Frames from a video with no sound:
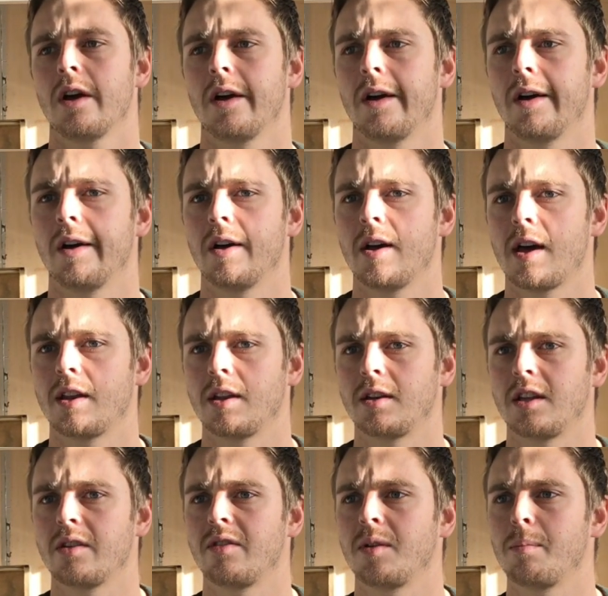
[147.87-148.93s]
And
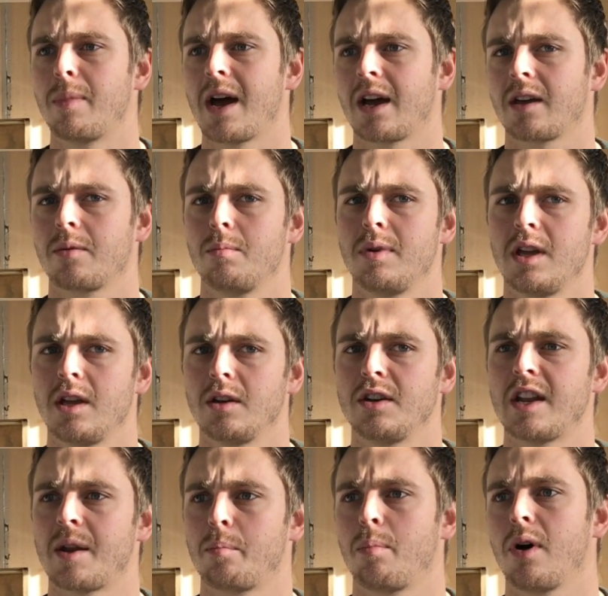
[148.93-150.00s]
then giving back being
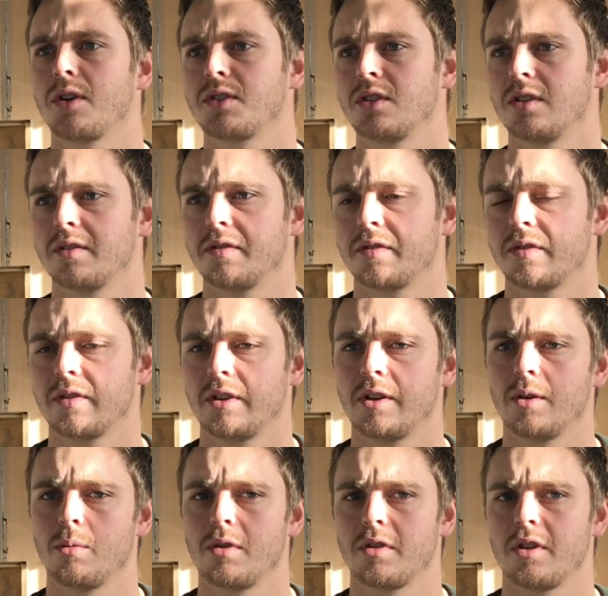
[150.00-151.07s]
net positive
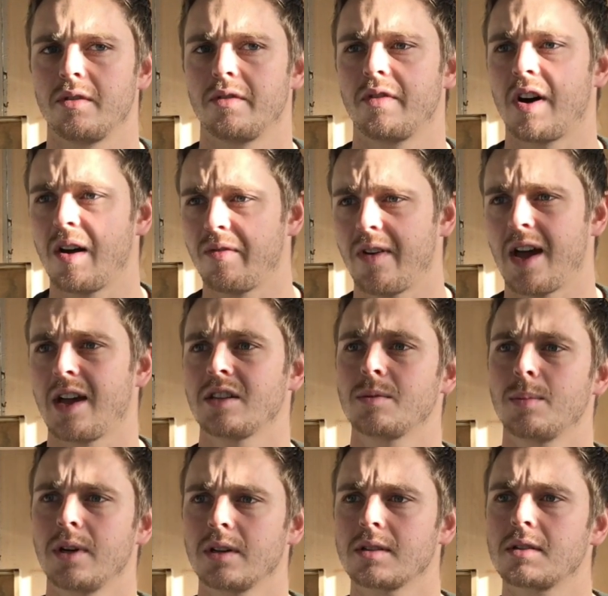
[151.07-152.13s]
within 5
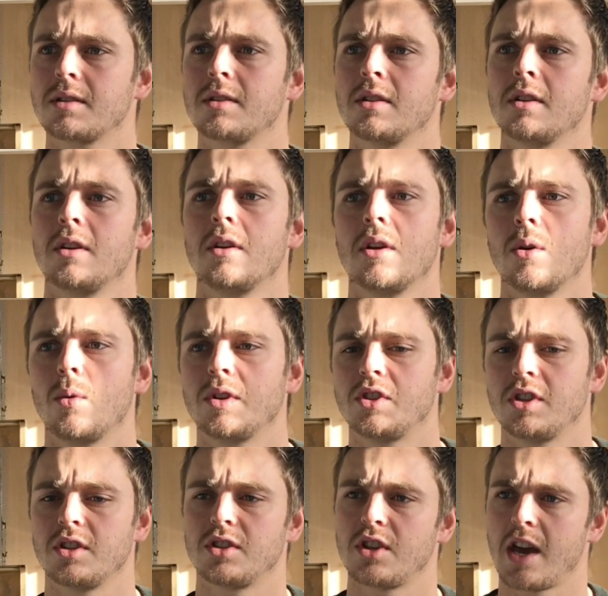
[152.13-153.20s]
aspects,
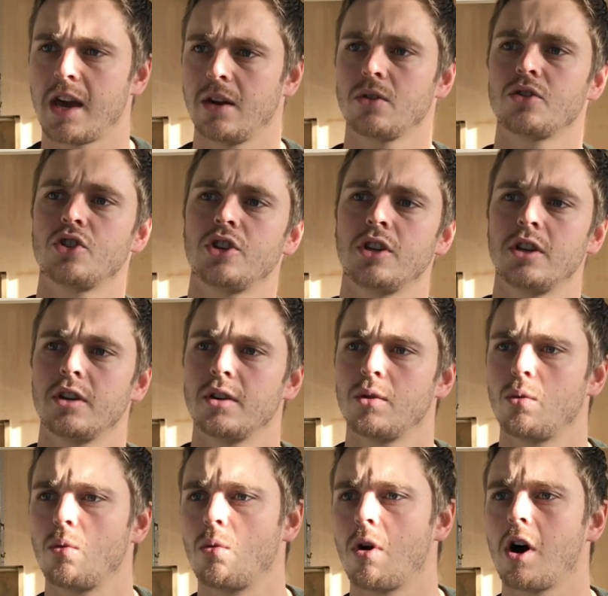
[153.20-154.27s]
which is energy,
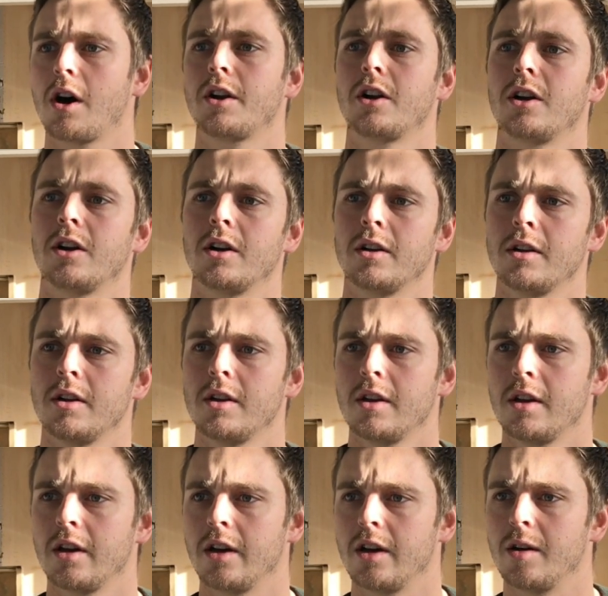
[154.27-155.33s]
water,
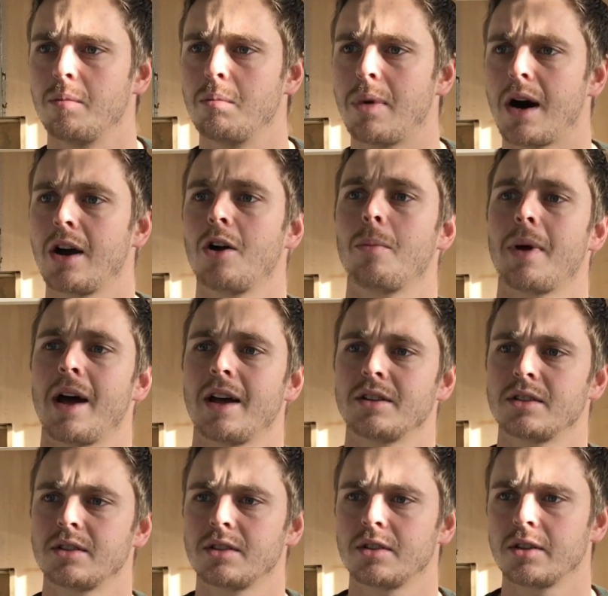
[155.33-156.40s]

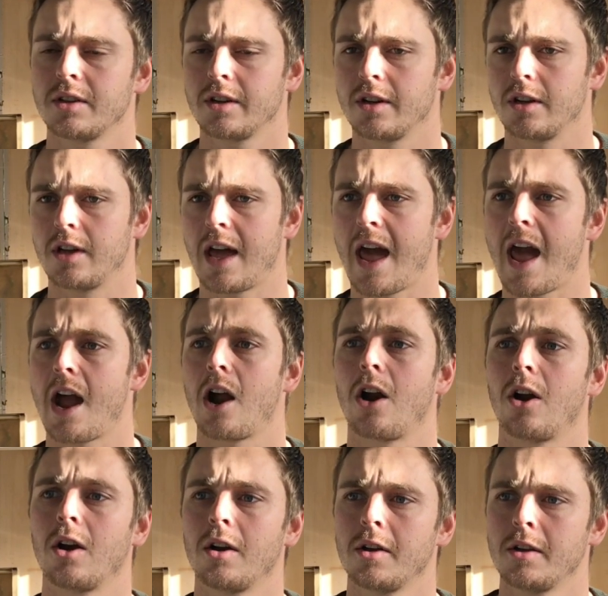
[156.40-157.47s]
biomass,
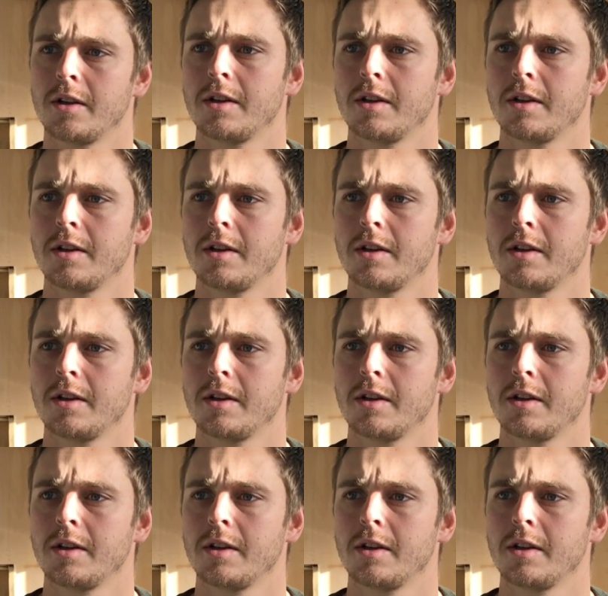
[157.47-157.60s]
air,